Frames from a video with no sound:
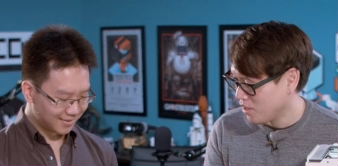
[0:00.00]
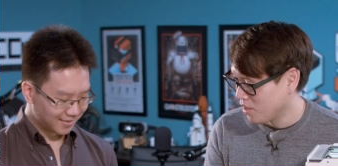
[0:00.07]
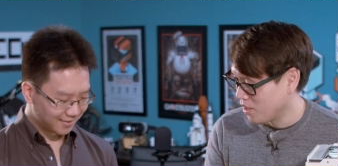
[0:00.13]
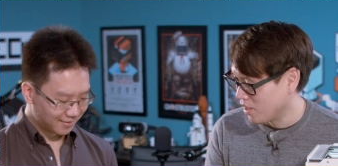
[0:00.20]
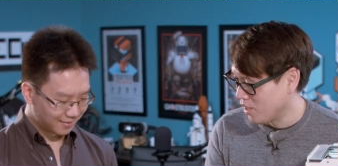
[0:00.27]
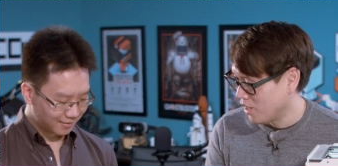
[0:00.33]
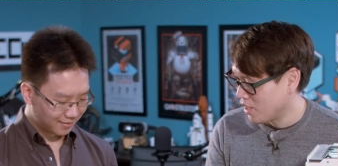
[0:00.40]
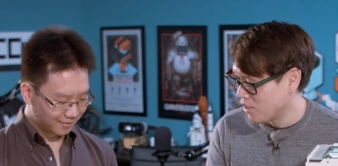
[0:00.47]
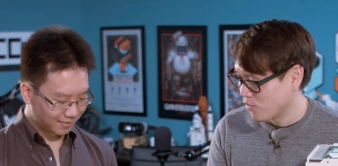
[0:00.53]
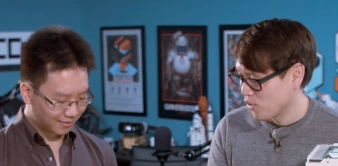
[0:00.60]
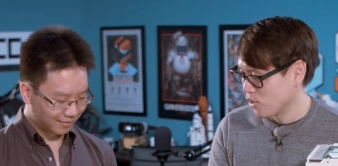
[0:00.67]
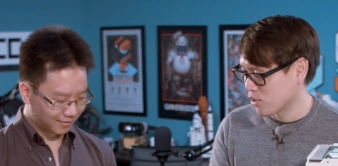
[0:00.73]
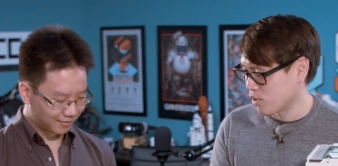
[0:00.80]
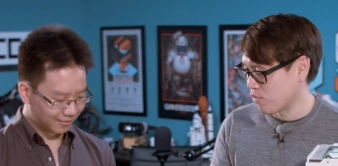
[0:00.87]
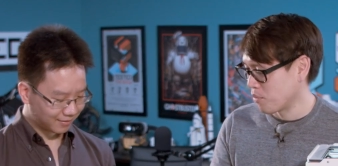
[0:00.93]
Speaker 1: Yeah, and
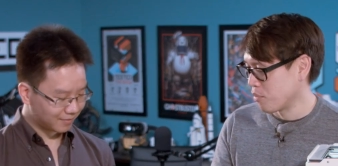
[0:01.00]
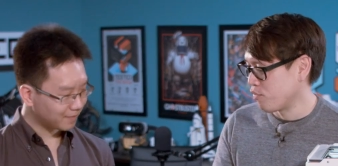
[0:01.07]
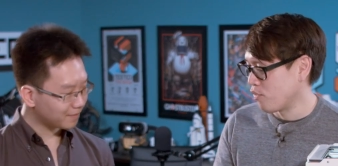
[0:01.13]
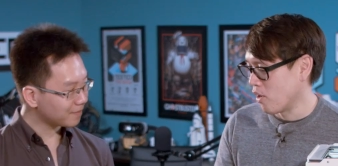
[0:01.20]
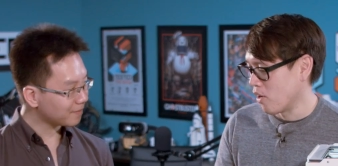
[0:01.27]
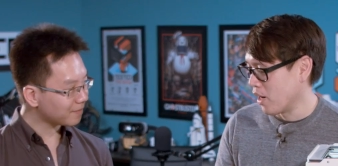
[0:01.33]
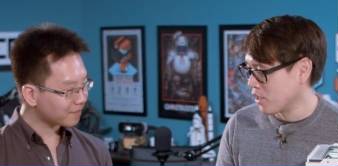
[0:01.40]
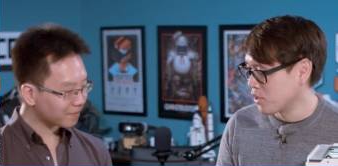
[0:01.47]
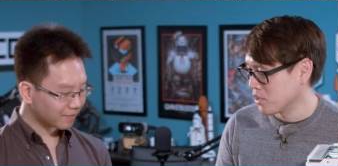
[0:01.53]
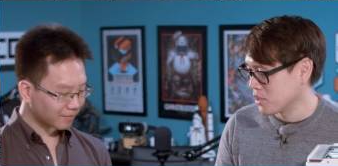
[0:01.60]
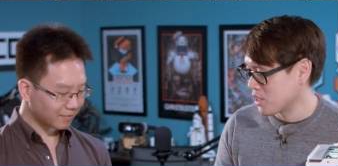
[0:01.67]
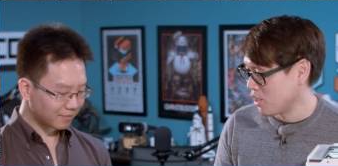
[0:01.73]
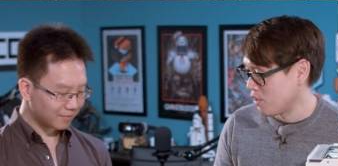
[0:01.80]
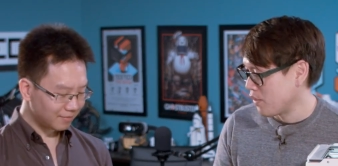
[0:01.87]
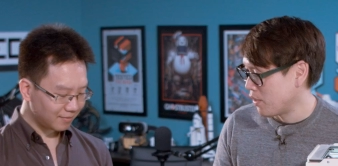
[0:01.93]
if you looked at it from afar, I
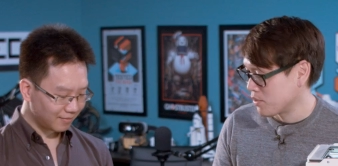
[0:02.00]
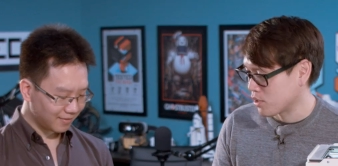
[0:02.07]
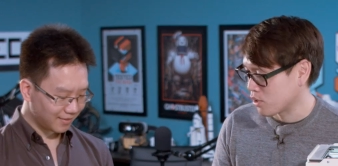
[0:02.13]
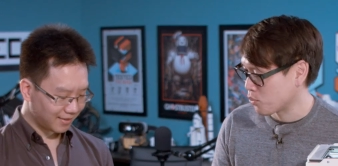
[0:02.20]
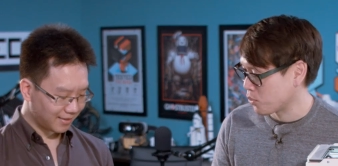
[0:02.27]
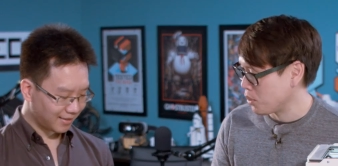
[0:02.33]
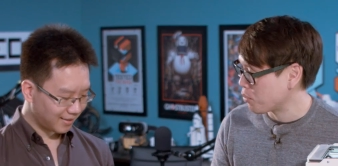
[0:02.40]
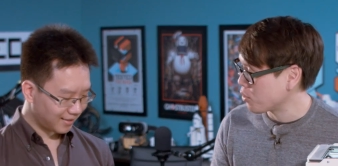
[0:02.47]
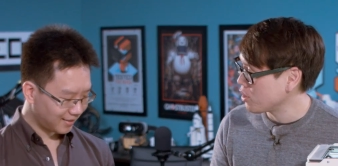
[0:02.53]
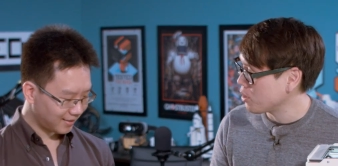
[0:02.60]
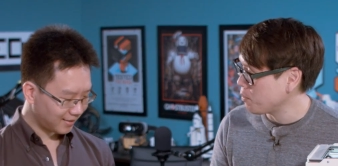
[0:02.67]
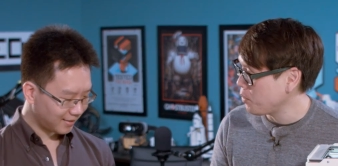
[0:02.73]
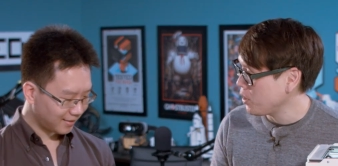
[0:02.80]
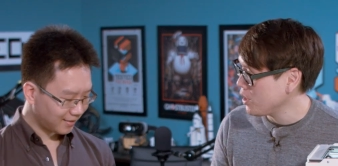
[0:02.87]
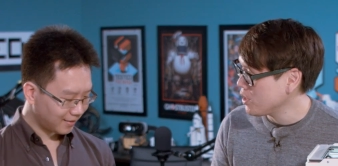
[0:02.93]
couldn't tell if that was a 3D
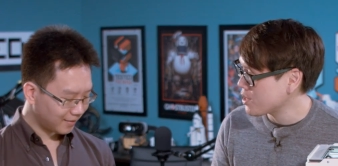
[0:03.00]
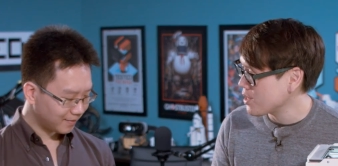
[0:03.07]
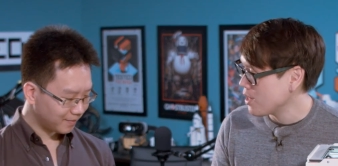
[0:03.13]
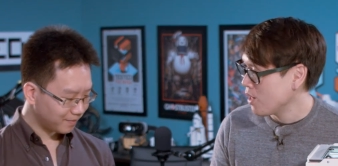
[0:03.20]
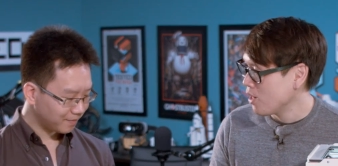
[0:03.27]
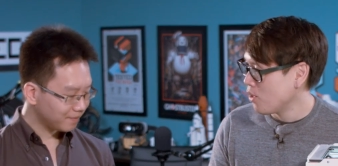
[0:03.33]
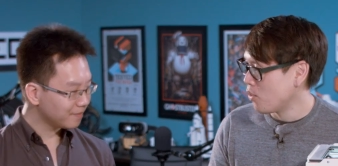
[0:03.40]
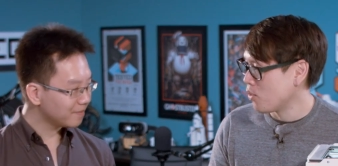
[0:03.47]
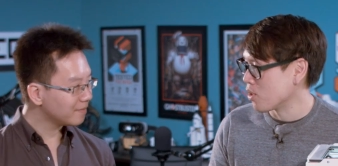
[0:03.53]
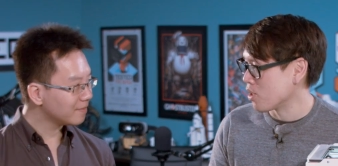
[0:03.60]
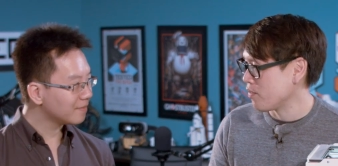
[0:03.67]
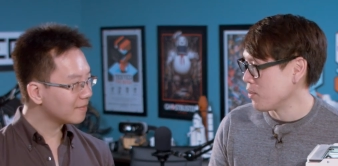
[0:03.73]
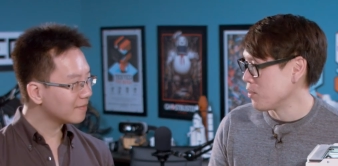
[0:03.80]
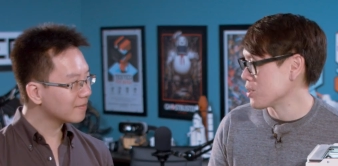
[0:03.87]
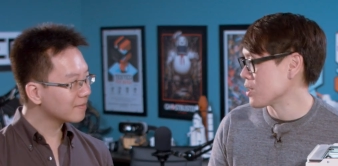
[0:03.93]
printed piece
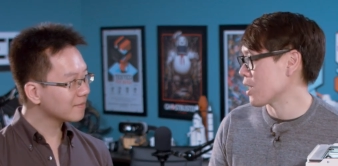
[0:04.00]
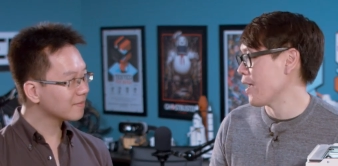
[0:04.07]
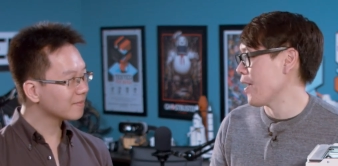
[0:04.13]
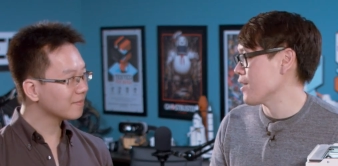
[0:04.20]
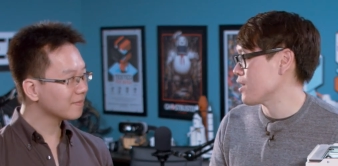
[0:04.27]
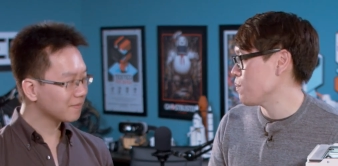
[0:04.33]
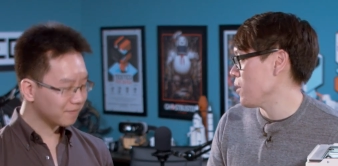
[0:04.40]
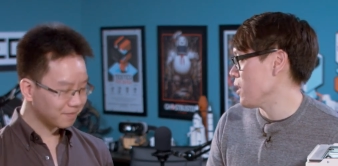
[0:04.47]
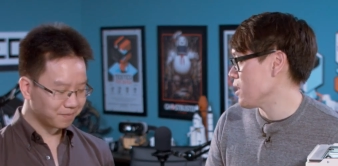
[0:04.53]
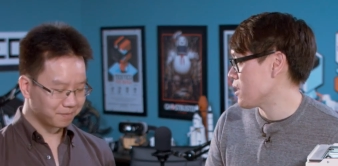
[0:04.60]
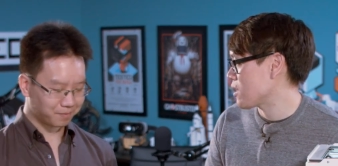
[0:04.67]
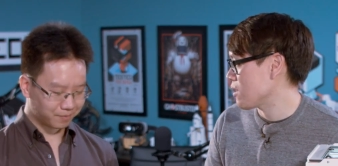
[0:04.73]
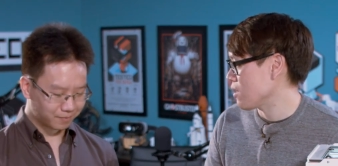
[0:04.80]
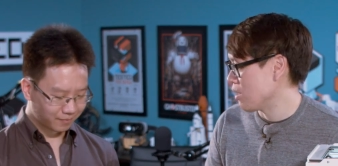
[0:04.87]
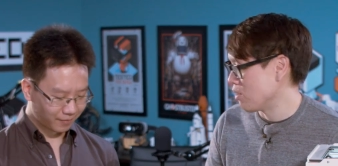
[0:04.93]
or if it was a cast
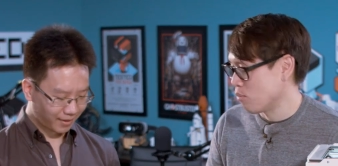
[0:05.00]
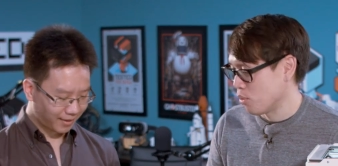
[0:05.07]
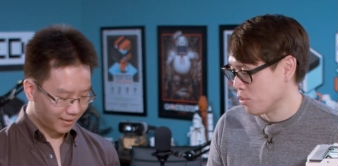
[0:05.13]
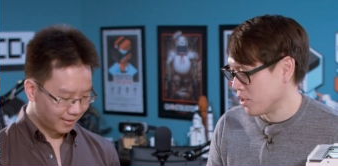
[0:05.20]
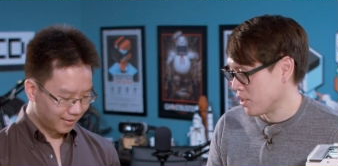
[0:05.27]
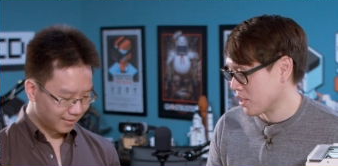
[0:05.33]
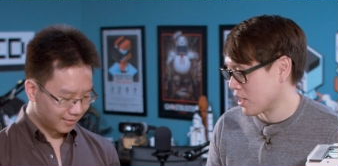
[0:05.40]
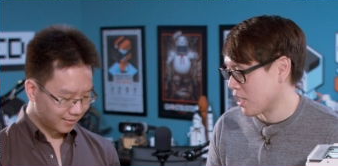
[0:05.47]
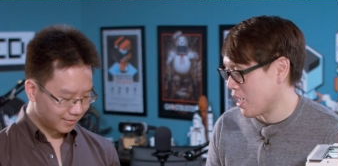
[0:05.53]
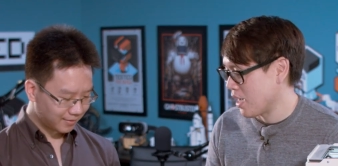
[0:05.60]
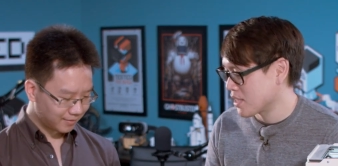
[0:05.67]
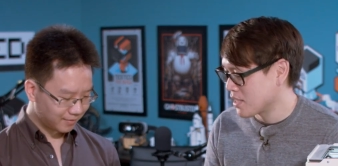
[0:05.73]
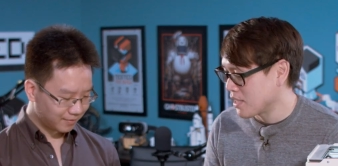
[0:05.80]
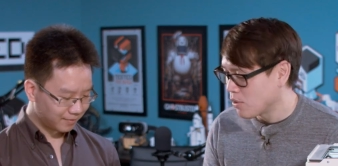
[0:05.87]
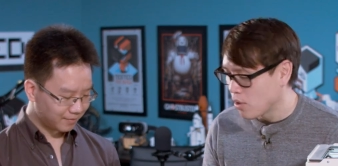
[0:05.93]
piece, yeah, molded and
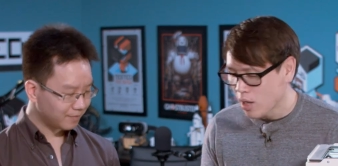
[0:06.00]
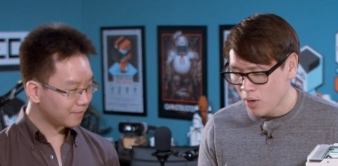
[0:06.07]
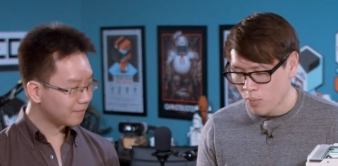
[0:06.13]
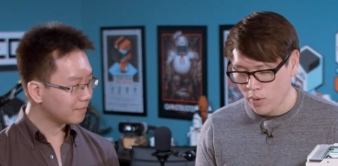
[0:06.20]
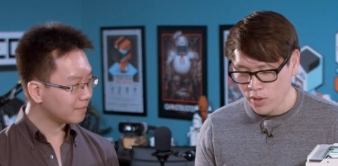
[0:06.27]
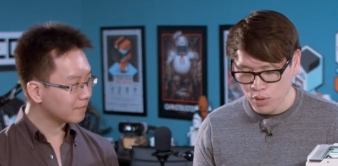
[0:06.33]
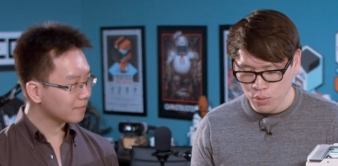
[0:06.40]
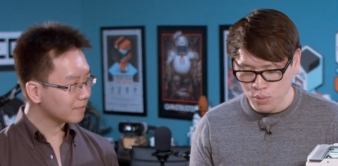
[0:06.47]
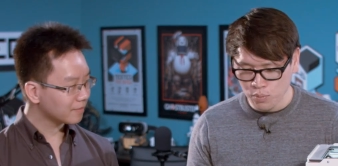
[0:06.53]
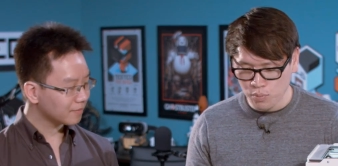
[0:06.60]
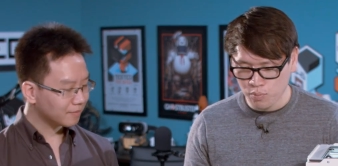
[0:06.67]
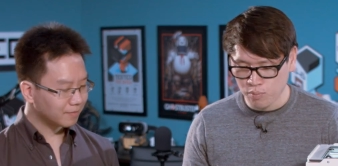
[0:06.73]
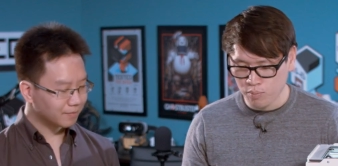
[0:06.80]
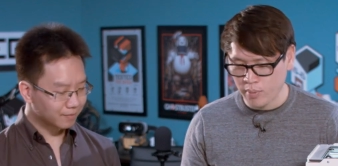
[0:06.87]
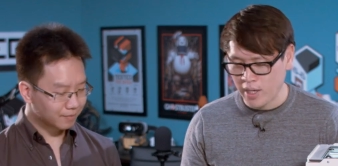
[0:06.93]
cast. Now, when
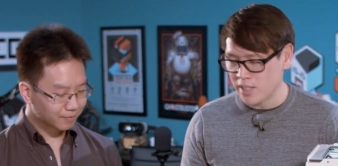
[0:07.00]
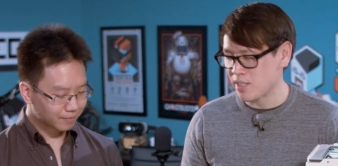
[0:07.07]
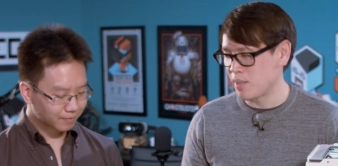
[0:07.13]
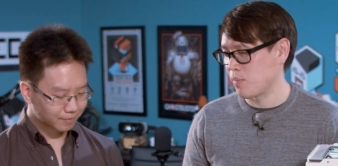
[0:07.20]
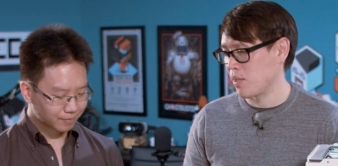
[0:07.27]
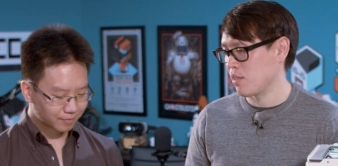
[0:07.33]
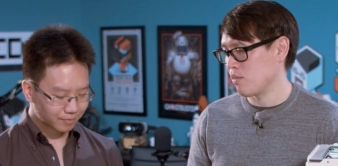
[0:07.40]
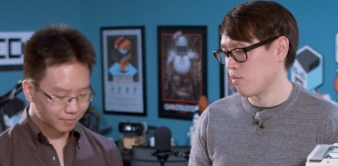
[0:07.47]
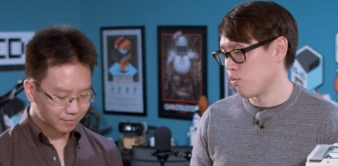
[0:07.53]
you make something